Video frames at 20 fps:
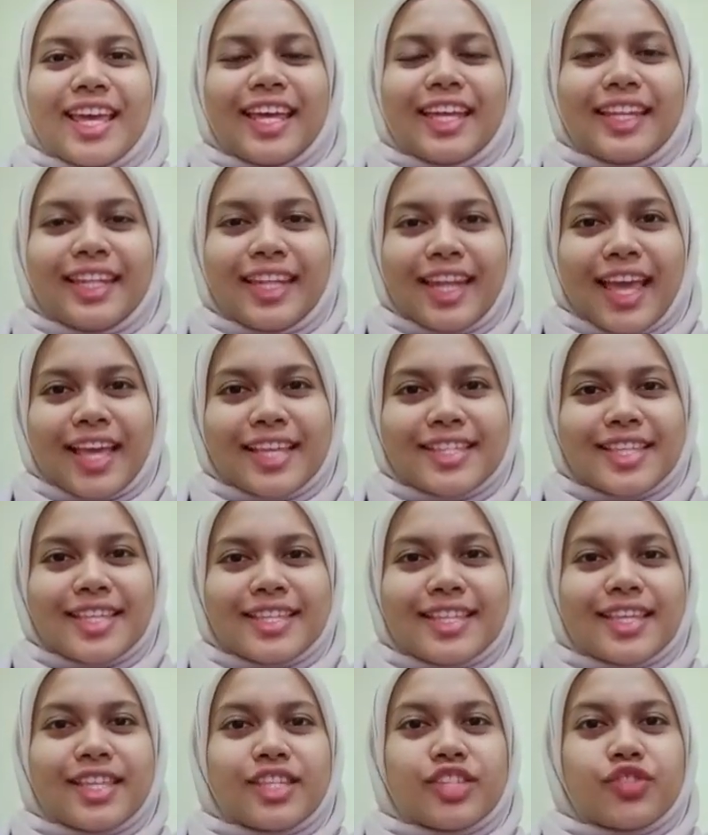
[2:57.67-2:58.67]
Next is
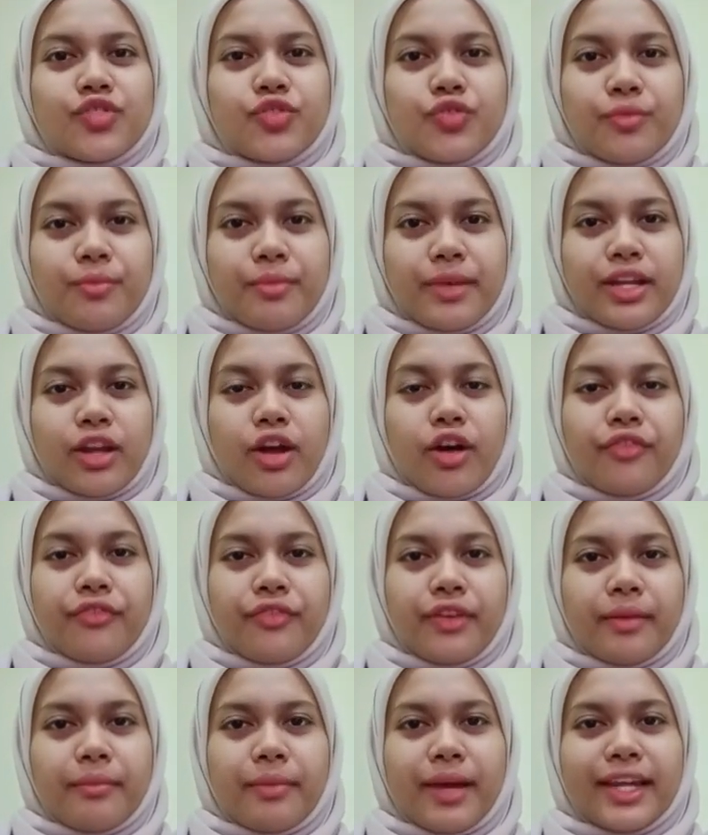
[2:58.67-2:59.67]
instrument
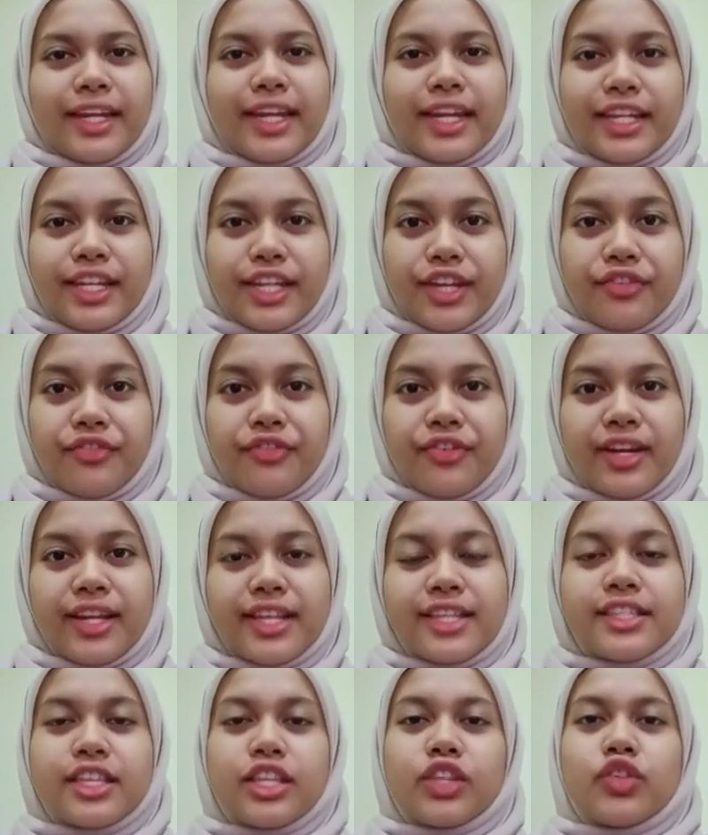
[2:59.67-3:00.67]
offered by the different
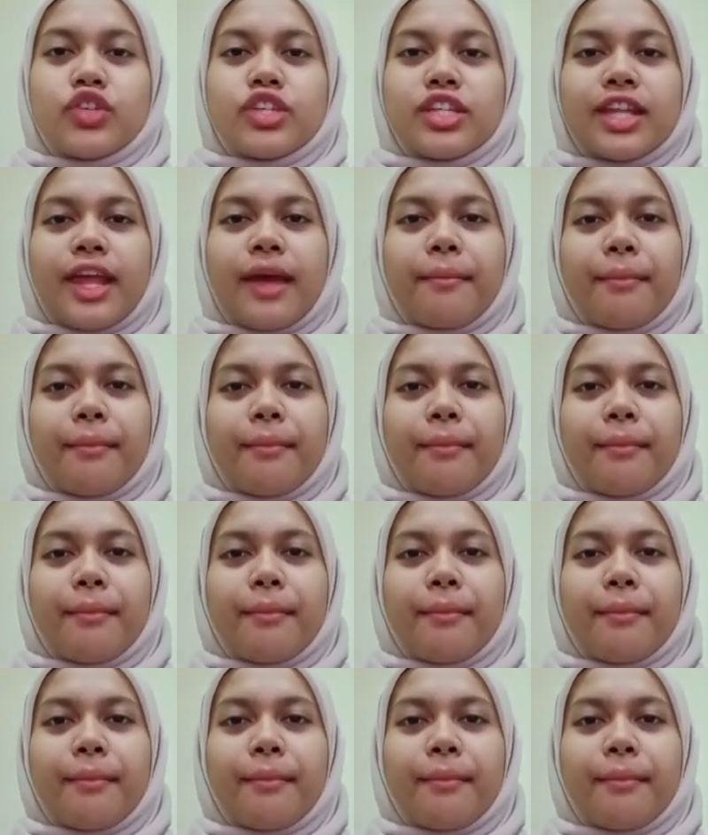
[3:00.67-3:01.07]
institution and